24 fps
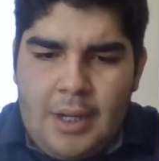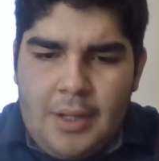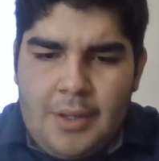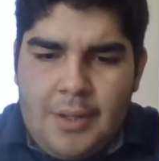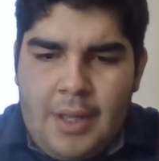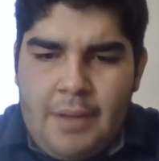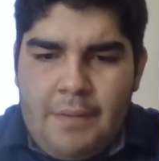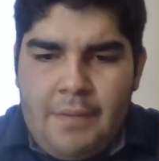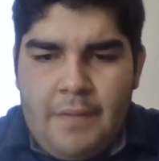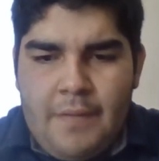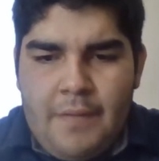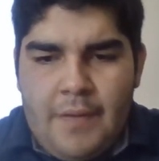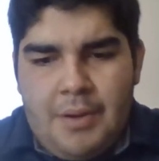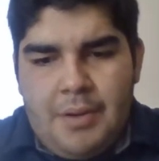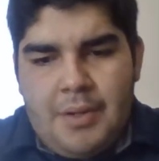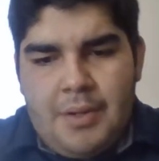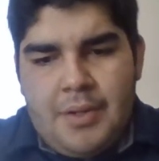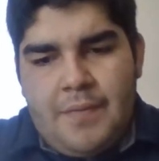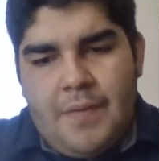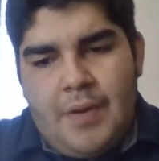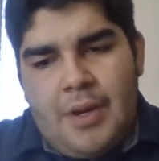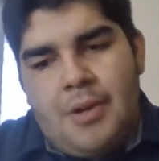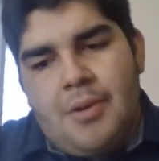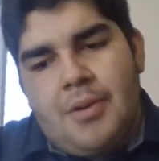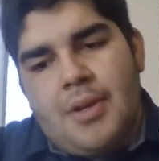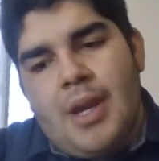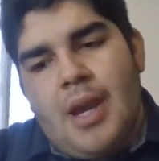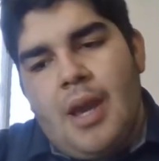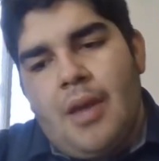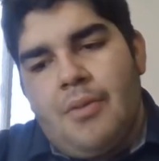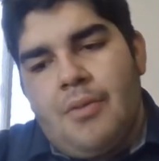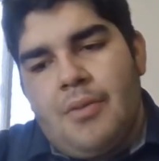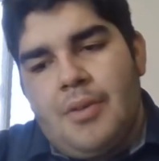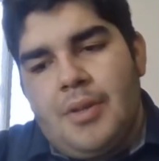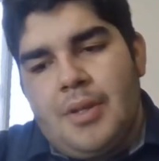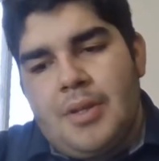they were very devout
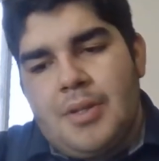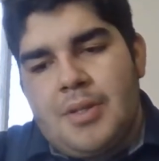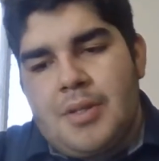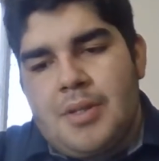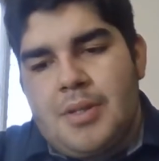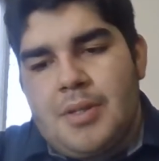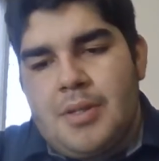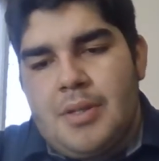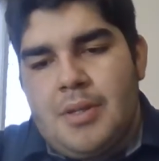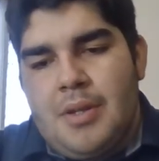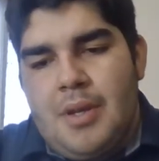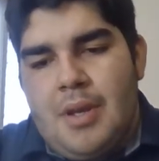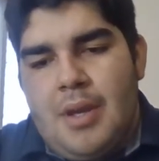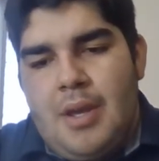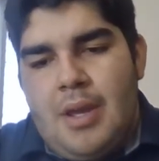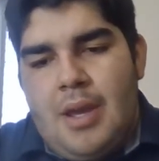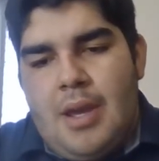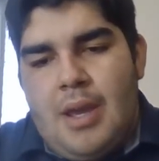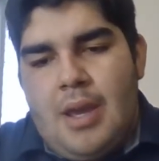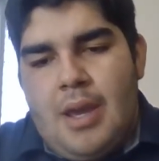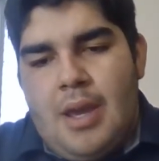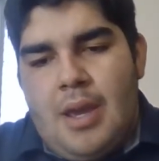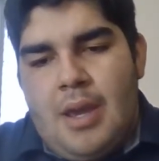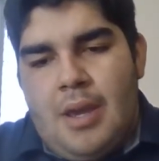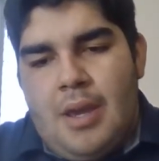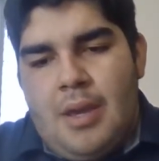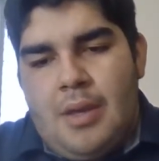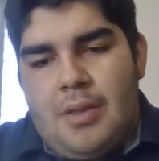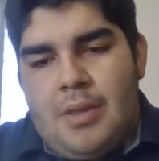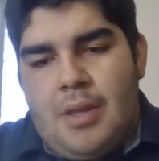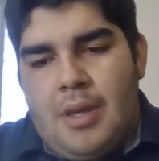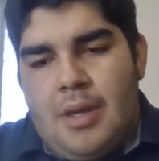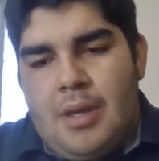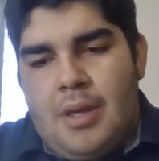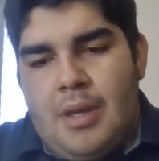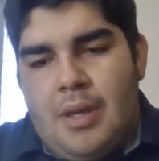Catholics. And
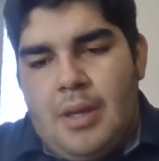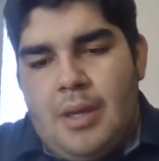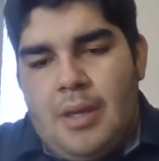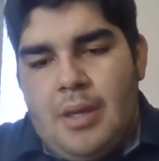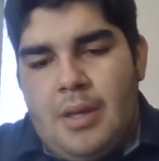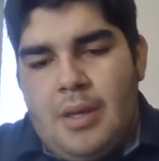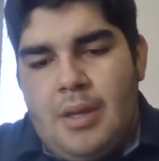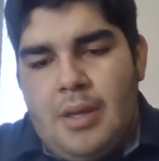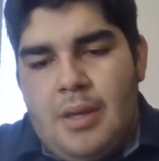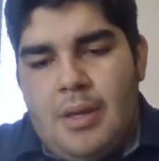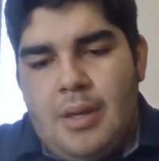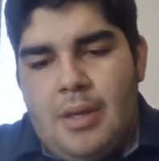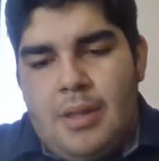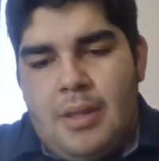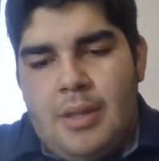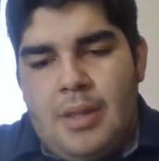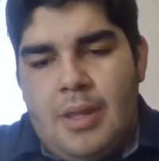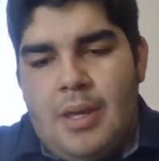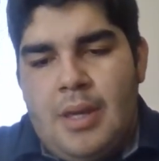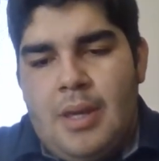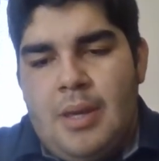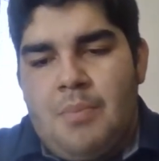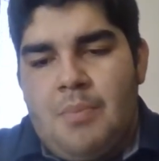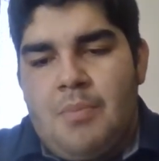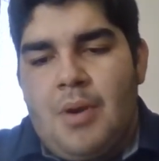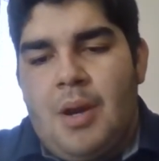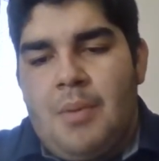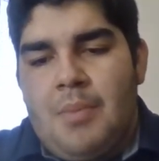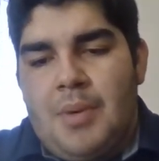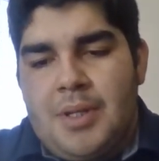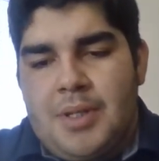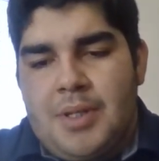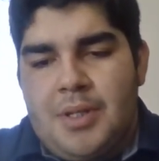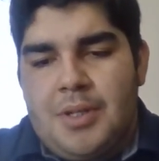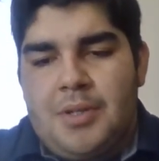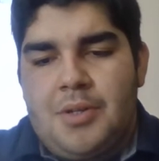they brought
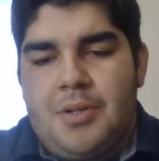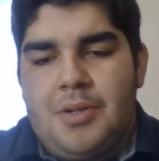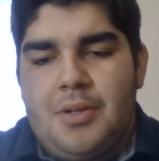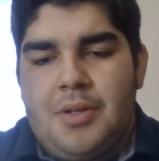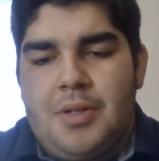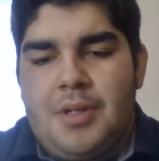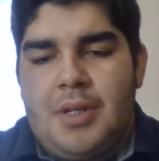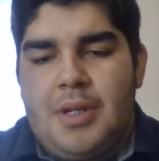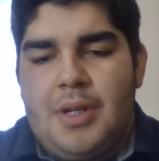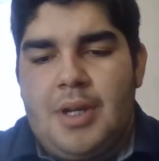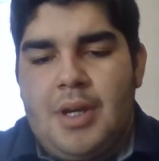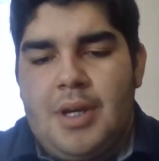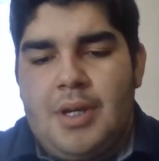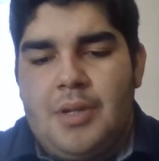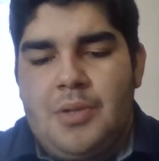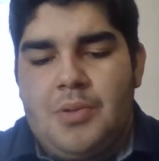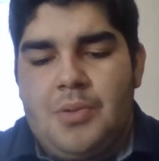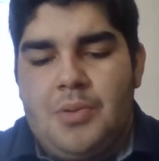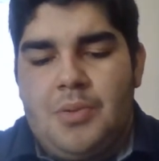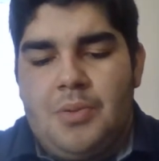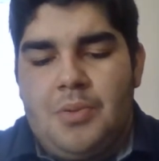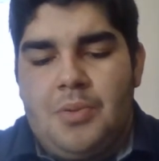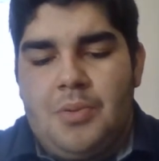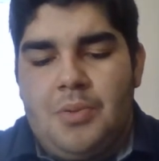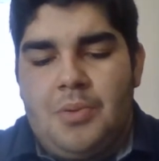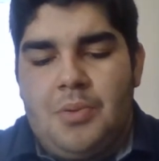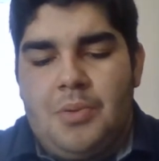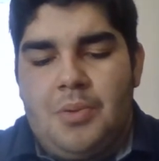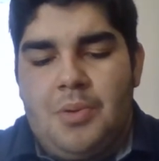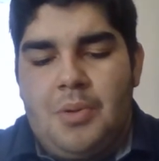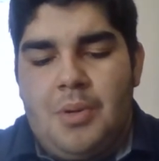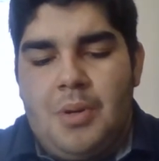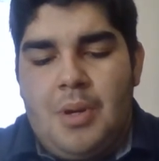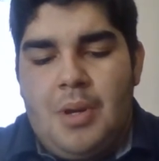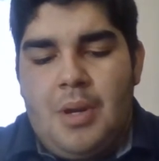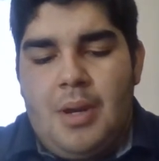my sisters and I to
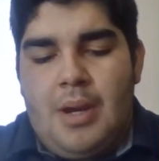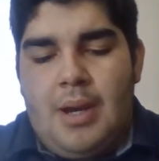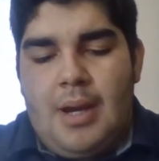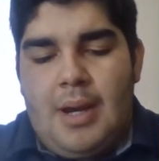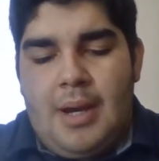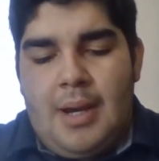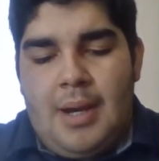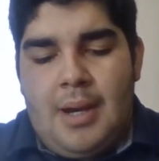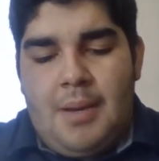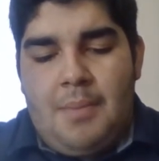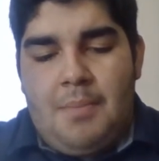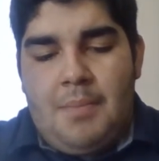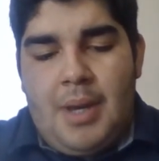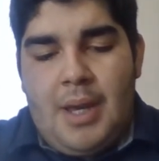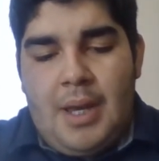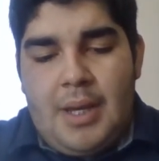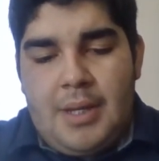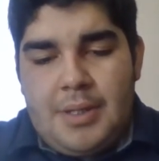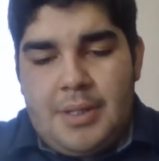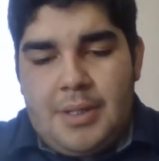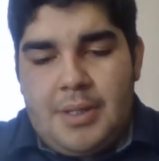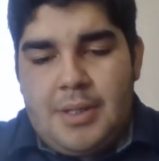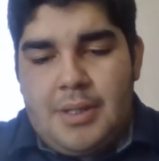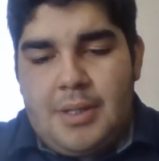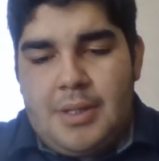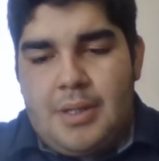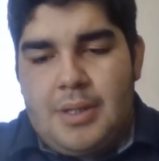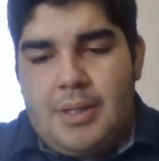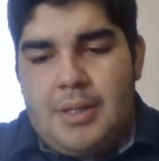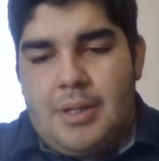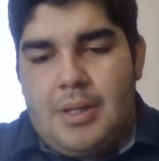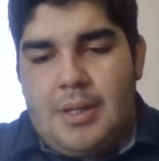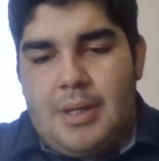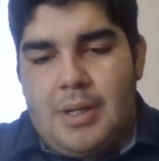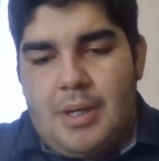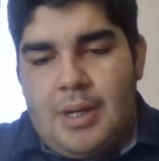Mass
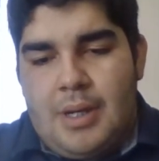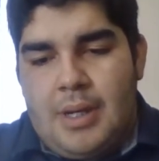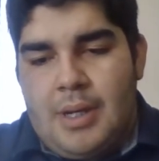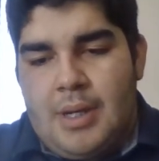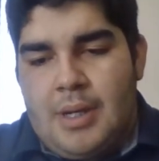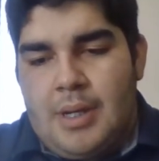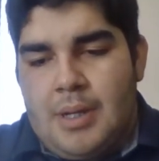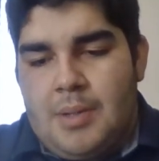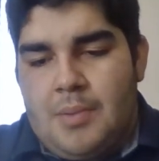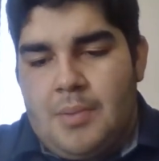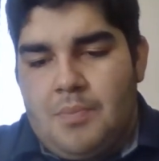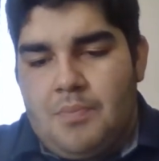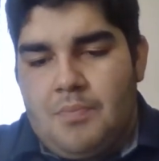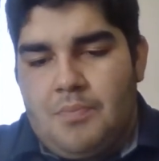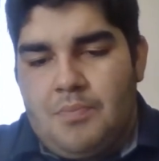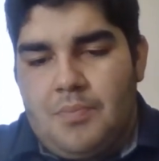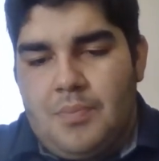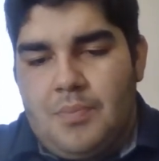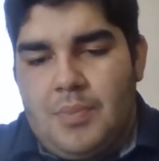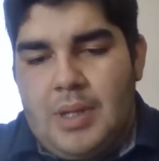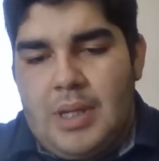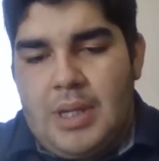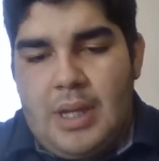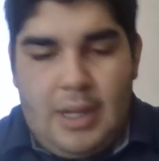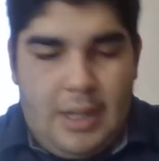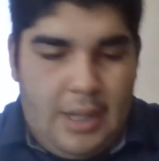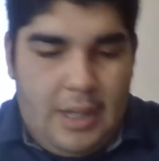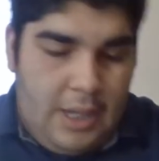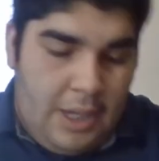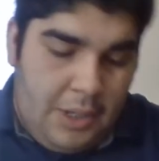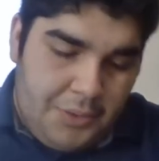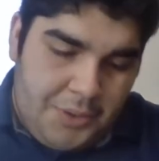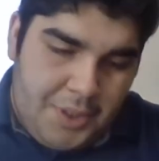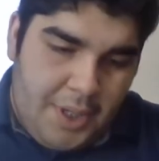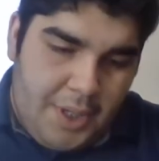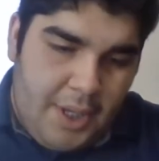
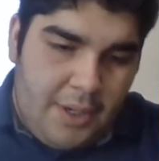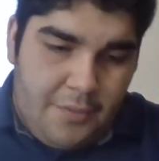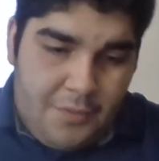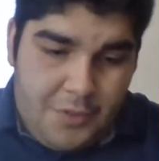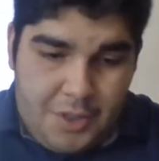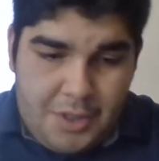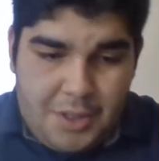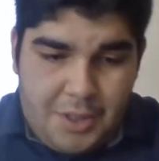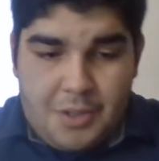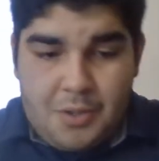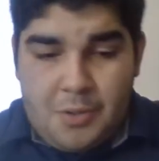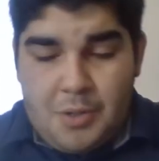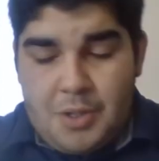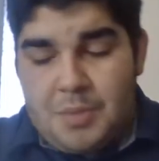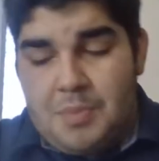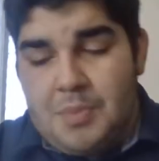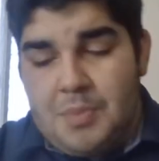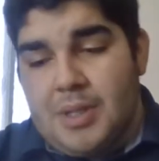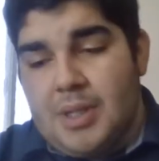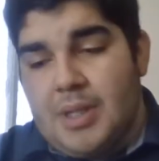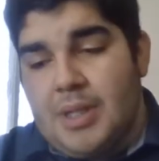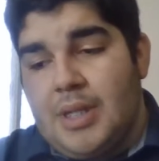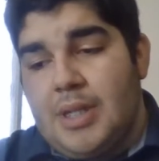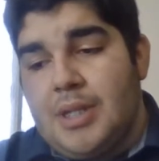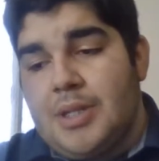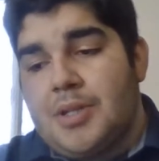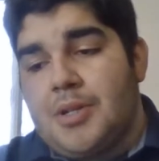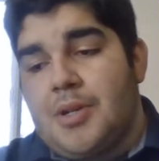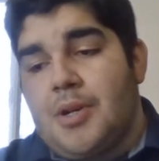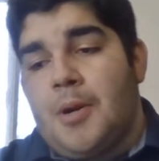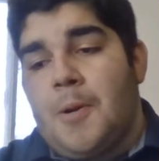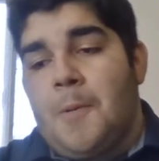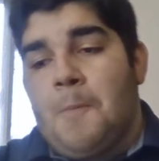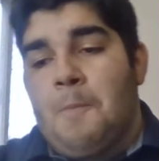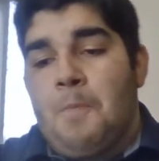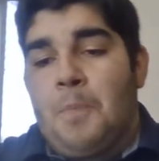outside of just Christmas and
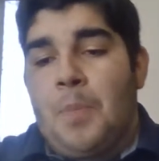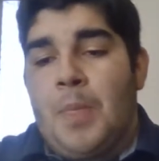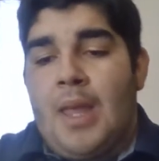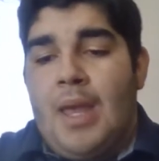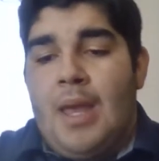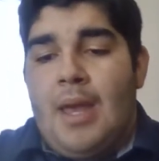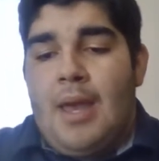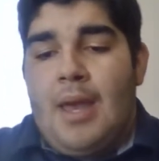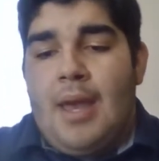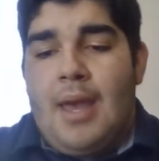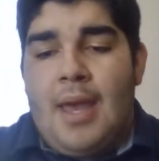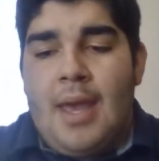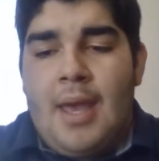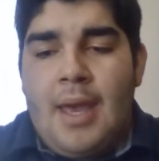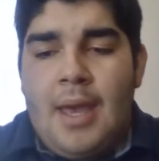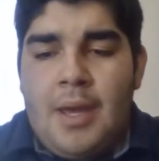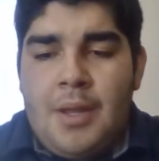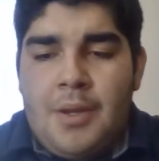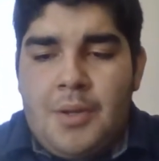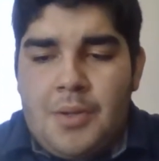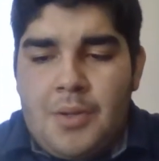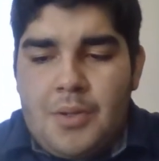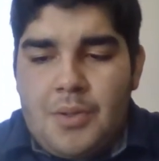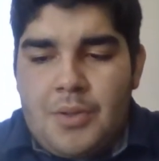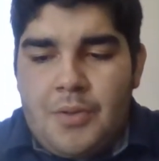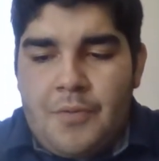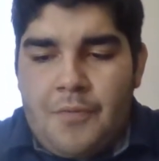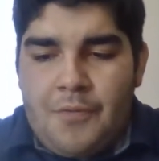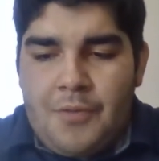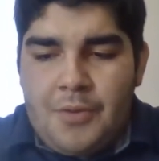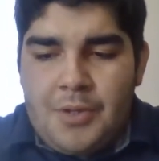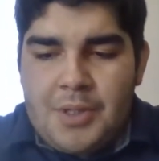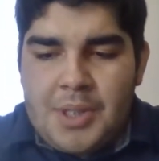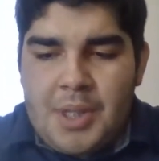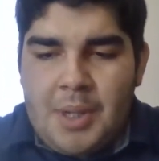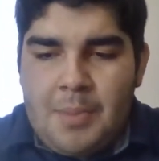Easter. And the
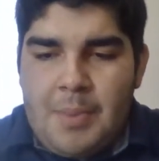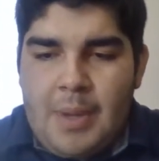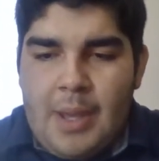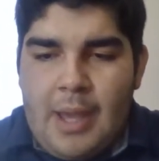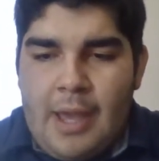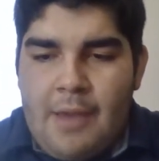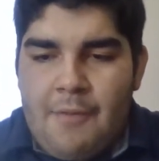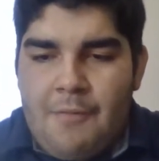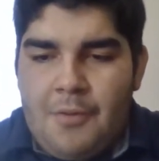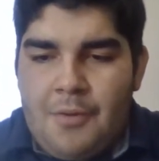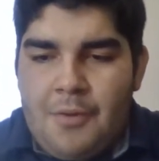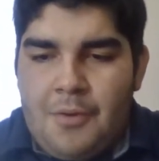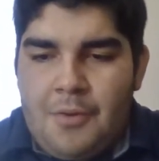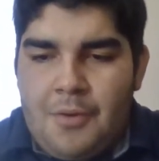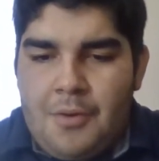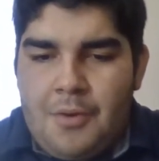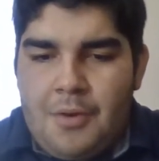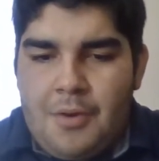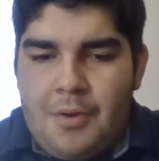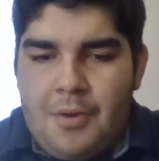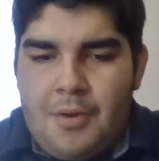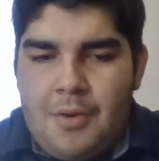first time I ever